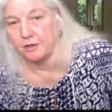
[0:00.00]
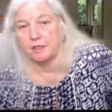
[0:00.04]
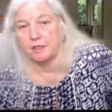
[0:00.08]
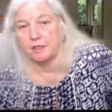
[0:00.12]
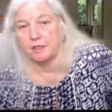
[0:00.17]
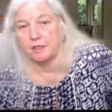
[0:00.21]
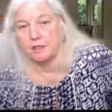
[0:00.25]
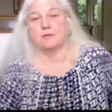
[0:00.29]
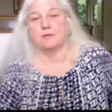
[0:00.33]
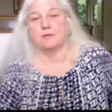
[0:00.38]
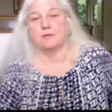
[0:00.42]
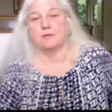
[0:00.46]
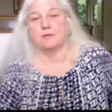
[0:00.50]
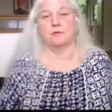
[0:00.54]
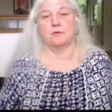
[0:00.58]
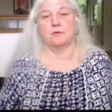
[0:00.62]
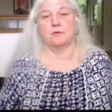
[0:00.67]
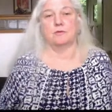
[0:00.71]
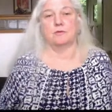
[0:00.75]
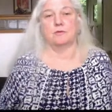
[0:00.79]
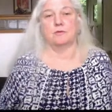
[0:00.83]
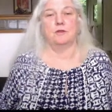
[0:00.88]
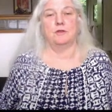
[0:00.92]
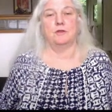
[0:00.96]
Uh, so
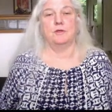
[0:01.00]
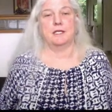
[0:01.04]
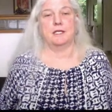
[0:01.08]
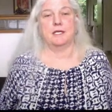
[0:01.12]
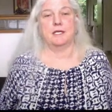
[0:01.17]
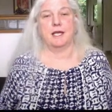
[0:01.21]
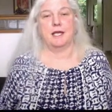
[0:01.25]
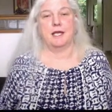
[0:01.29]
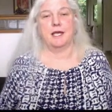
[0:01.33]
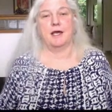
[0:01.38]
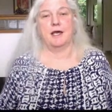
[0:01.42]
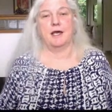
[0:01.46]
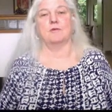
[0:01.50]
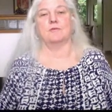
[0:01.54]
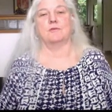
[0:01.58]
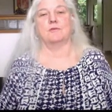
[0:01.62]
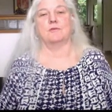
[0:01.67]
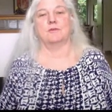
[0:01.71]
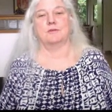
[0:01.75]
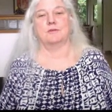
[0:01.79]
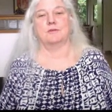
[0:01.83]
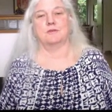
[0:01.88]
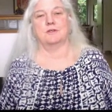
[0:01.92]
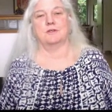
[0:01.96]
you can
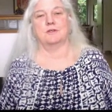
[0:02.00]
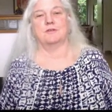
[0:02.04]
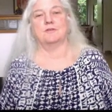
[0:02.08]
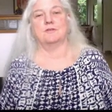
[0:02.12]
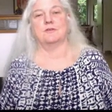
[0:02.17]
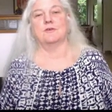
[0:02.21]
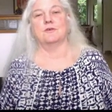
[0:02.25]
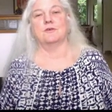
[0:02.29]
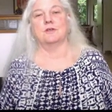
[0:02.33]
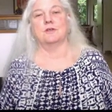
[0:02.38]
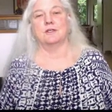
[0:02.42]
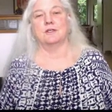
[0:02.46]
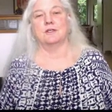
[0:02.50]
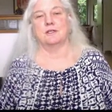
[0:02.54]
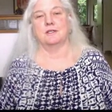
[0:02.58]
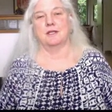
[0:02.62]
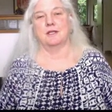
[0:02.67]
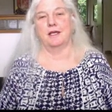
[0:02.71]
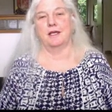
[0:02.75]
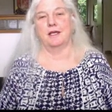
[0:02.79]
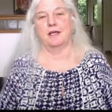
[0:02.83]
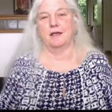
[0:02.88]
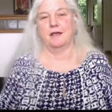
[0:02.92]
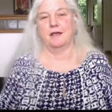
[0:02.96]
count the cun.
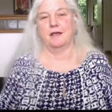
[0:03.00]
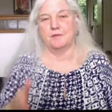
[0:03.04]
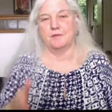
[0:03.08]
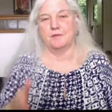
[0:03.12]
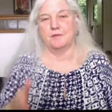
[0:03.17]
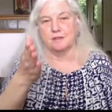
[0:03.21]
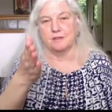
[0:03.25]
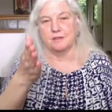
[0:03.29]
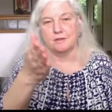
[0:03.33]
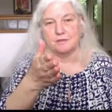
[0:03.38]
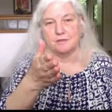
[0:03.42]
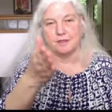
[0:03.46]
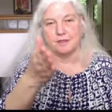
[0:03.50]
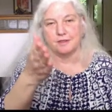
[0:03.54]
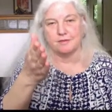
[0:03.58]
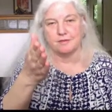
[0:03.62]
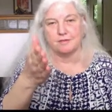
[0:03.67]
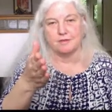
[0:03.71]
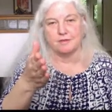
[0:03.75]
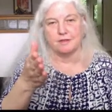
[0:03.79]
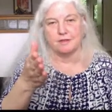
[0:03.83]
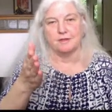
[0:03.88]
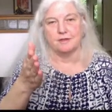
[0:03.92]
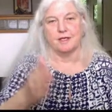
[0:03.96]
I have the little
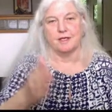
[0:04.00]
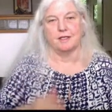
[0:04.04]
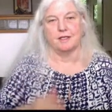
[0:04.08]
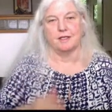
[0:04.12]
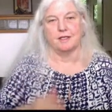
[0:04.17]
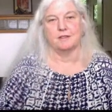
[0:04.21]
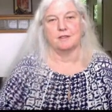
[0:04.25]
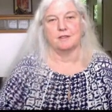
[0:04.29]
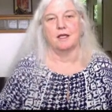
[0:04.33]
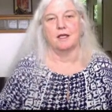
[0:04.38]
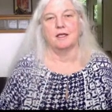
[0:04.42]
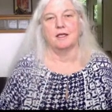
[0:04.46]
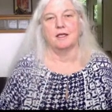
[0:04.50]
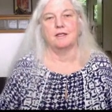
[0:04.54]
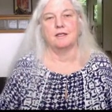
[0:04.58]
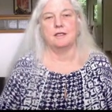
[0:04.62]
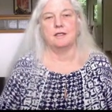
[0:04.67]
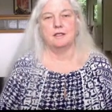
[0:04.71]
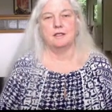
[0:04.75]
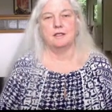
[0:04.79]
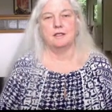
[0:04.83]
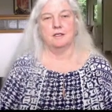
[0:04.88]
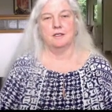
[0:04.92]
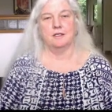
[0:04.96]
ticks on that line.
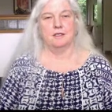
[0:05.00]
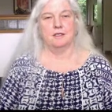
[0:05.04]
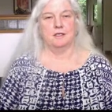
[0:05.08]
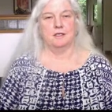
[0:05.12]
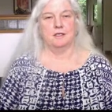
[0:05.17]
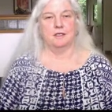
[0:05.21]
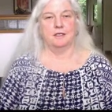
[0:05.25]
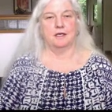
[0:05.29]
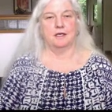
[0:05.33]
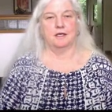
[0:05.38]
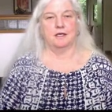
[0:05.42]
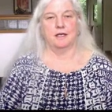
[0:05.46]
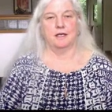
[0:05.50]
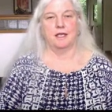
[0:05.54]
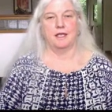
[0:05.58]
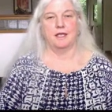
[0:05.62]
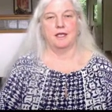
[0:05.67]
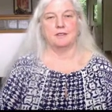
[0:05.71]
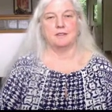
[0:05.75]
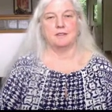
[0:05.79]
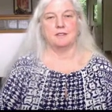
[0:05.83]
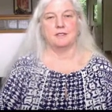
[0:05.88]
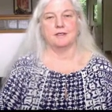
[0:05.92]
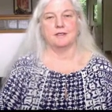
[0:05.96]
Uh,
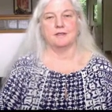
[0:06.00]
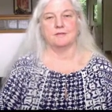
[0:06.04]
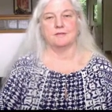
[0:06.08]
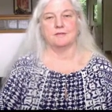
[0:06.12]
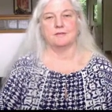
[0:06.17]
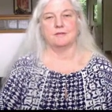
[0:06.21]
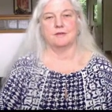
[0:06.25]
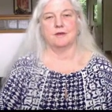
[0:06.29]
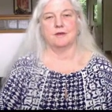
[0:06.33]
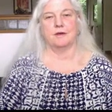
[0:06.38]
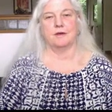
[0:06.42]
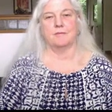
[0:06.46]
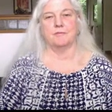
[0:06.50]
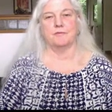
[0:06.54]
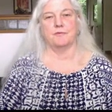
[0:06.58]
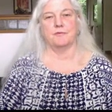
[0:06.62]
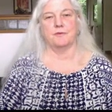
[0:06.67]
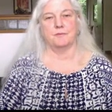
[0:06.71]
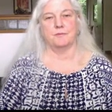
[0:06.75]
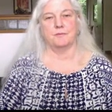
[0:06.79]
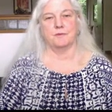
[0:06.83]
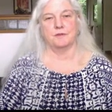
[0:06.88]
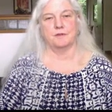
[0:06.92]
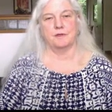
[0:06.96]
eight ticks up
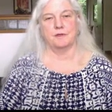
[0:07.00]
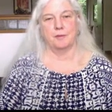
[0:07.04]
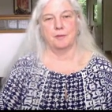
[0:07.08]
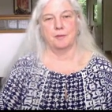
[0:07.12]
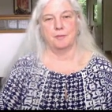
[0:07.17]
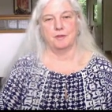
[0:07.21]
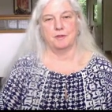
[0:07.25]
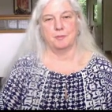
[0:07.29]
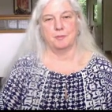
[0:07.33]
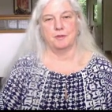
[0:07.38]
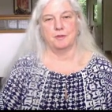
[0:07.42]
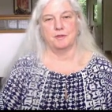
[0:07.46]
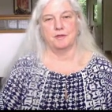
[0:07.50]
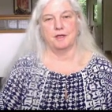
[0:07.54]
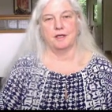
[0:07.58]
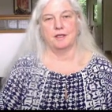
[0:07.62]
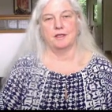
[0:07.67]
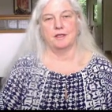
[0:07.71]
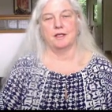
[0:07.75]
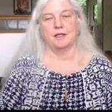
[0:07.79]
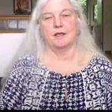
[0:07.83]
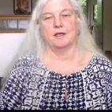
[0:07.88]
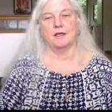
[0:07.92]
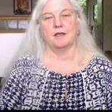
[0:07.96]
from the top of the
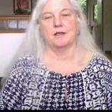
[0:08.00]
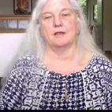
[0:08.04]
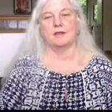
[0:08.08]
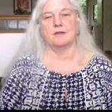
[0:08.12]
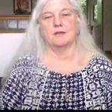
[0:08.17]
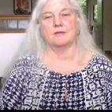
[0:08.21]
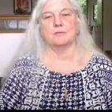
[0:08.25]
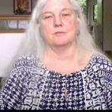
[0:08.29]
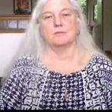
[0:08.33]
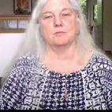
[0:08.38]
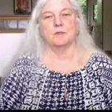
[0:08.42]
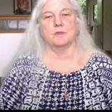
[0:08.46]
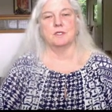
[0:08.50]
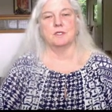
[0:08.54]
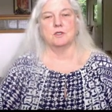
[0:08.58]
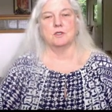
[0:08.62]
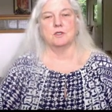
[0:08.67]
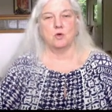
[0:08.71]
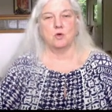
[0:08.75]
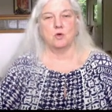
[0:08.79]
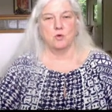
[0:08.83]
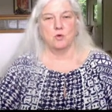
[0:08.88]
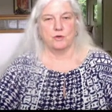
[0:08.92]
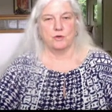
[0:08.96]
patella is
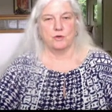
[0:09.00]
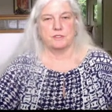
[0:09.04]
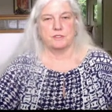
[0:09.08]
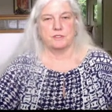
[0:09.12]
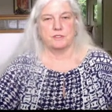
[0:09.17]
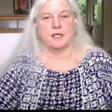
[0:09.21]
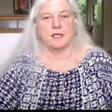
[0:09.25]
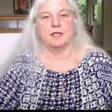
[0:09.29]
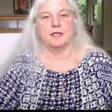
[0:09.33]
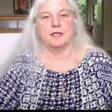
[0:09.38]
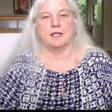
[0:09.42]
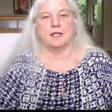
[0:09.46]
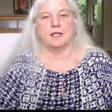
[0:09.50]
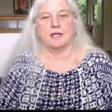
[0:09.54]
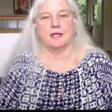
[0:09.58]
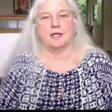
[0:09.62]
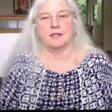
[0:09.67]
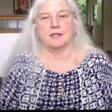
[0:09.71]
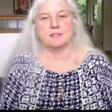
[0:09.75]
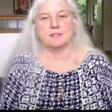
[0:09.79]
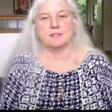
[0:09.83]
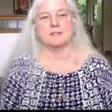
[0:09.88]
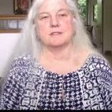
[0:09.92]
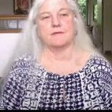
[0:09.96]
middle horse
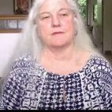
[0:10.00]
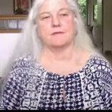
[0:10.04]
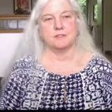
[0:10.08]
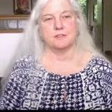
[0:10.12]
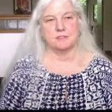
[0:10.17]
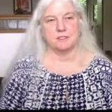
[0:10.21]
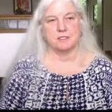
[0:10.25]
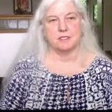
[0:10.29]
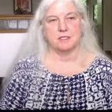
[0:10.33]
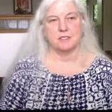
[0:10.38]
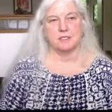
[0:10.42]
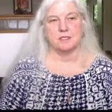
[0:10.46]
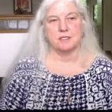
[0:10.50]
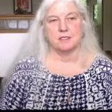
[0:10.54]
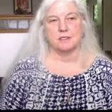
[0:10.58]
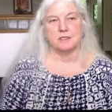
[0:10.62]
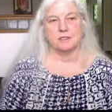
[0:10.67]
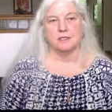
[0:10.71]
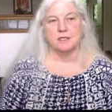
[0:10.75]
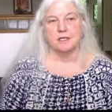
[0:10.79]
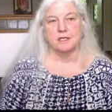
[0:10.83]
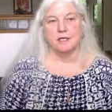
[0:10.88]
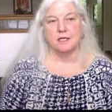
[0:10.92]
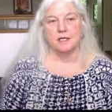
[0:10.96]

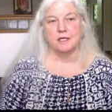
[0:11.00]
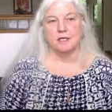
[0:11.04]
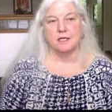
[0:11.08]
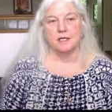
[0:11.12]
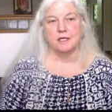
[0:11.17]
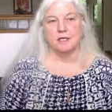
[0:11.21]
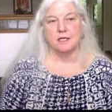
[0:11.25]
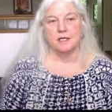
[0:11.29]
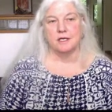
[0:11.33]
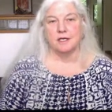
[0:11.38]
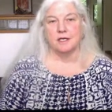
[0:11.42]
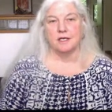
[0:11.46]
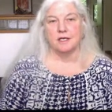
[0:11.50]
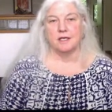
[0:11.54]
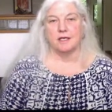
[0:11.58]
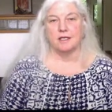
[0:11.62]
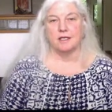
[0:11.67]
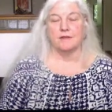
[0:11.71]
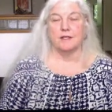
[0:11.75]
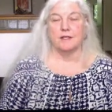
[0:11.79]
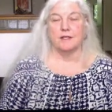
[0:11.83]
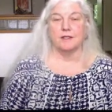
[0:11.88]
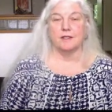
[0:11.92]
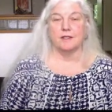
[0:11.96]
8817.
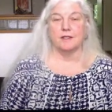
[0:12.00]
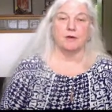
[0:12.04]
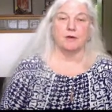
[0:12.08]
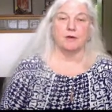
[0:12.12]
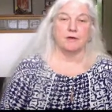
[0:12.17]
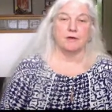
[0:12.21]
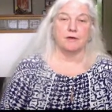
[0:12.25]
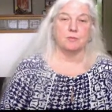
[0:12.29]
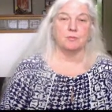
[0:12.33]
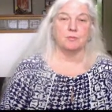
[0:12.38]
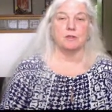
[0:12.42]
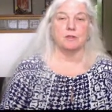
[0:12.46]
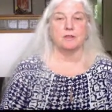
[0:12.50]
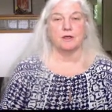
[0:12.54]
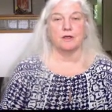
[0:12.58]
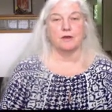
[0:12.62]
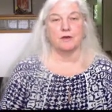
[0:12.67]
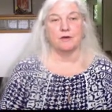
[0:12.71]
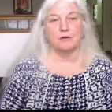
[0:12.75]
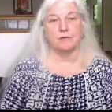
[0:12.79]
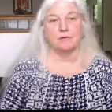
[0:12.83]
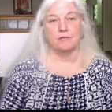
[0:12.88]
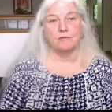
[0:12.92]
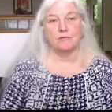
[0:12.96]
And then above and
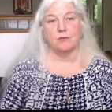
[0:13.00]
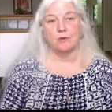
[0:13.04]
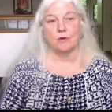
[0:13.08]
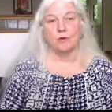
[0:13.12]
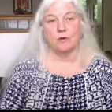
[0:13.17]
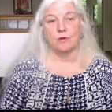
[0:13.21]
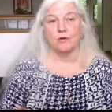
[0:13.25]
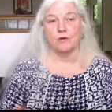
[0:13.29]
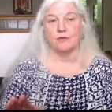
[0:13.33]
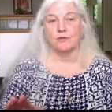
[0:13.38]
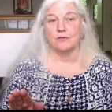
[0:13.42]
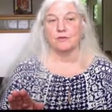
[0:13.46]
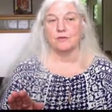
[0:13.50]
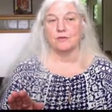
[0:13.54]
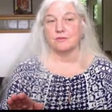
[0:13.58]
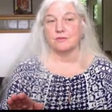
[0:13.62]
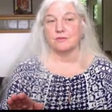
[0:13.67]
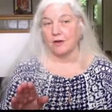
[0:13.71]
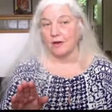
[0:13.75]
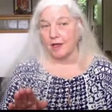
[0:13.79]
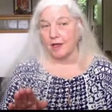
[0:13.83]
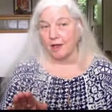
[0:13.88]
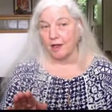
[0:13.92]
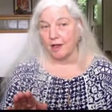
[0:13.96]
below, four horses
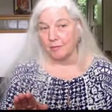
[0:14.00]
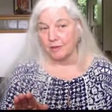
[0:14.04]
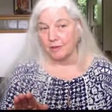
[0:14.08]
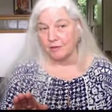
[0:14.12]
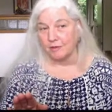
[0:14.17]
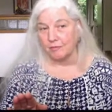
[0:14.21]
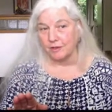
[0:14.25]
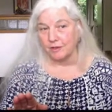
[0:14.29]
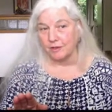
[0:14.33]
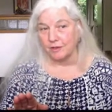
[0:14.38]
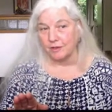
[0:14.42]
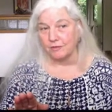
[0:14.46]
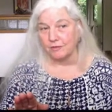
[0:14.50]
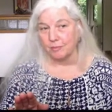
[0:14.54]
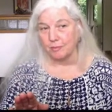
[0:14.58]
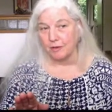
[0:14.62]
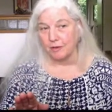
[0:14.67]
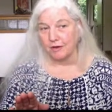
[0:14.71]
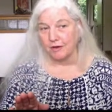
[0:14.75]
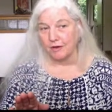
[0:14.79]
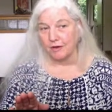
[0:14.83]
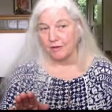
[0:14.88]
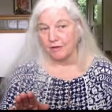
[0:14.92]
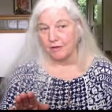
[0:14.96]
are how many fingers
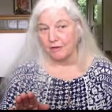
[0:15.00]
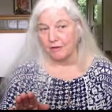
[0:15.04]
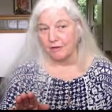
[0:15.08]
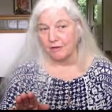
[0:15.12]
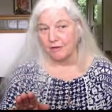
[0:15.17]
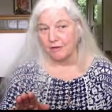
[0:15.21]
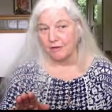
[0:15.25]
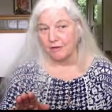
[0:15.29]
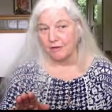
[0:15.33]
apart?